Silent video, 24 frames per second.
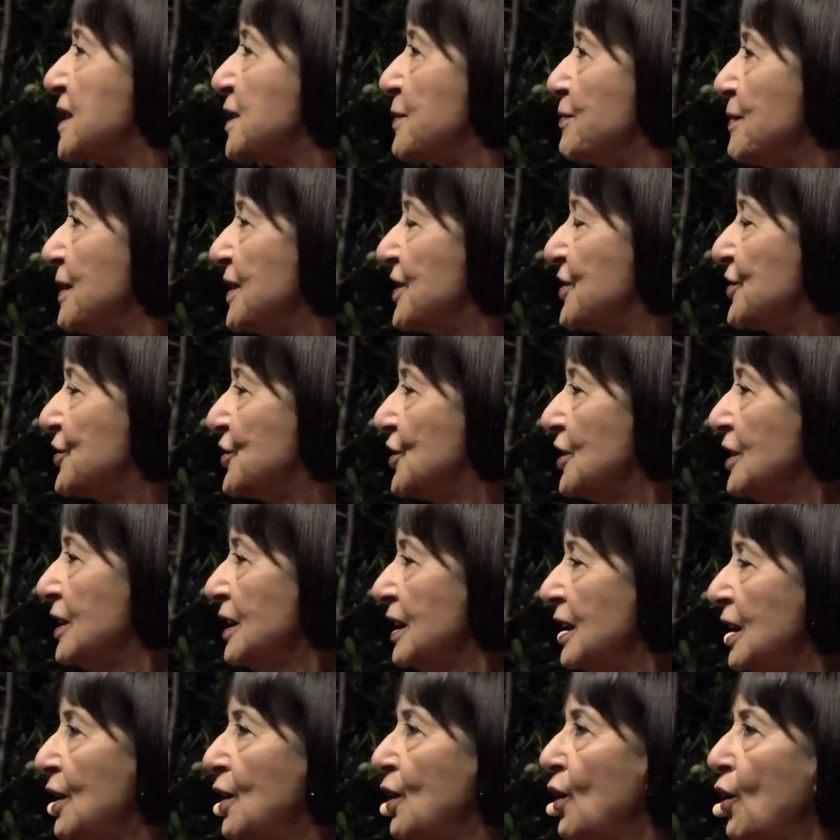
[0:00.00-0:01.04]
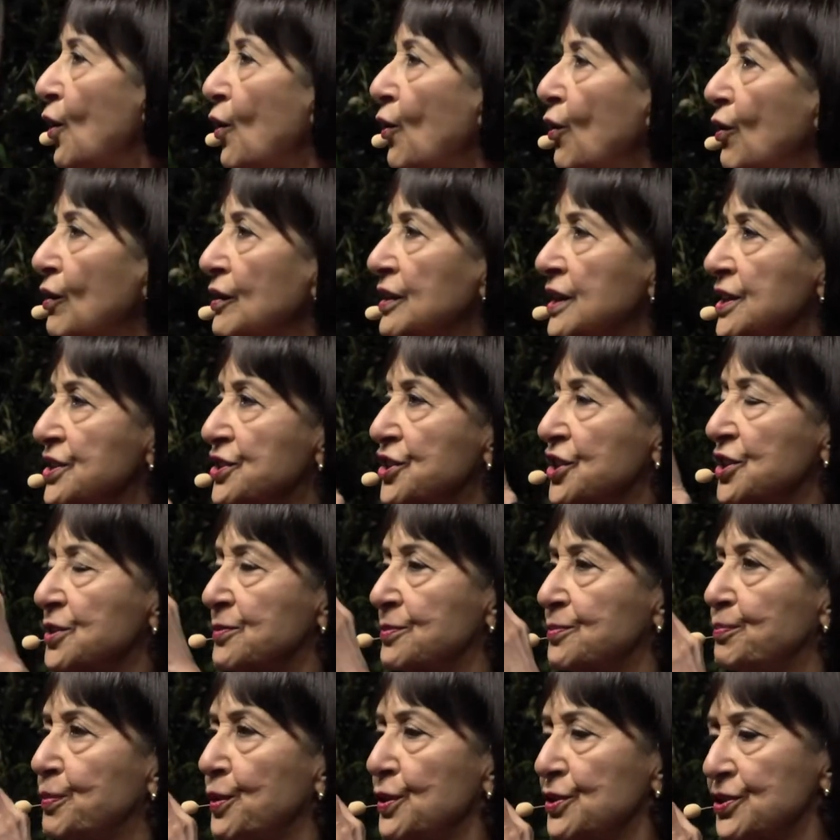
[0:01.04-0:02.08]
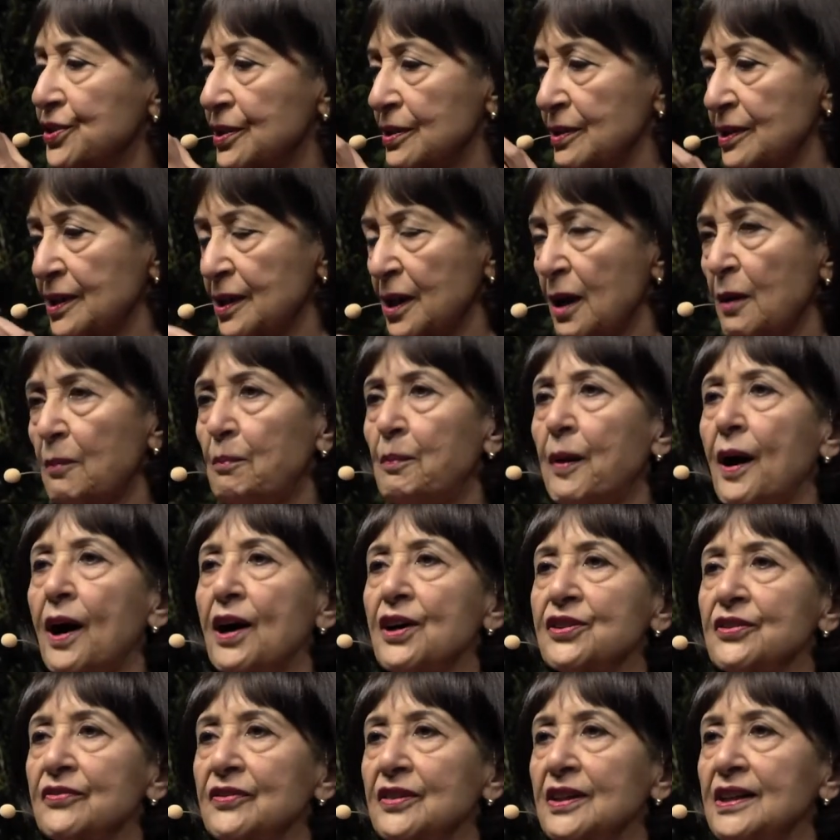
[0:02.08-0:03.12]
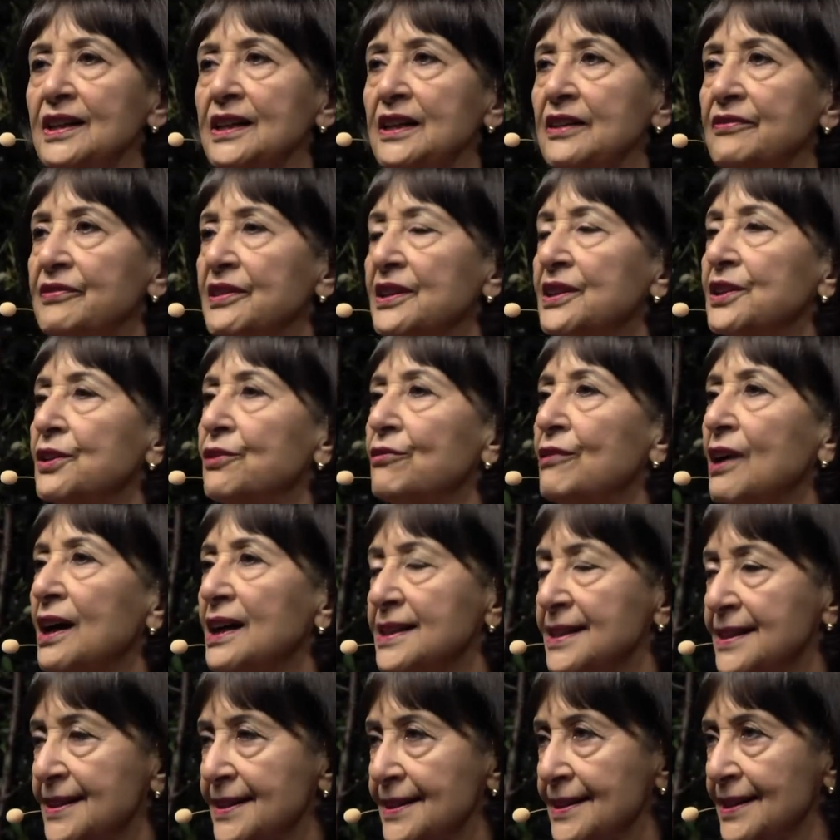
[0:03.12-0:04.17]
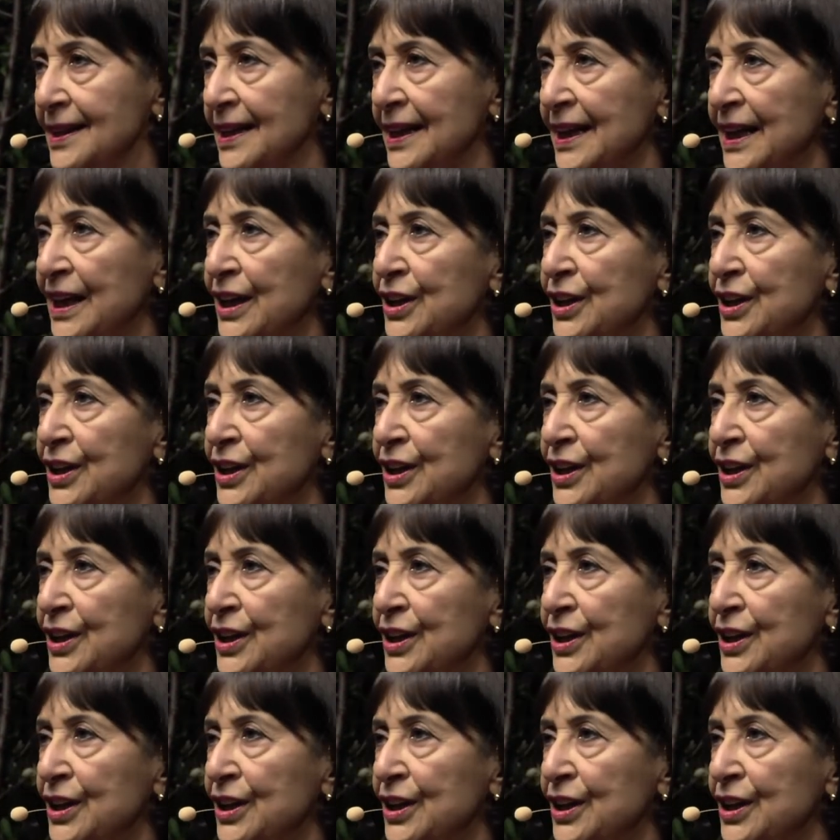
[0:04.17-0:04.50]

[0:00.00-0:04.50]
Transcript: mixture, or they just put a part of the leaf in the rice.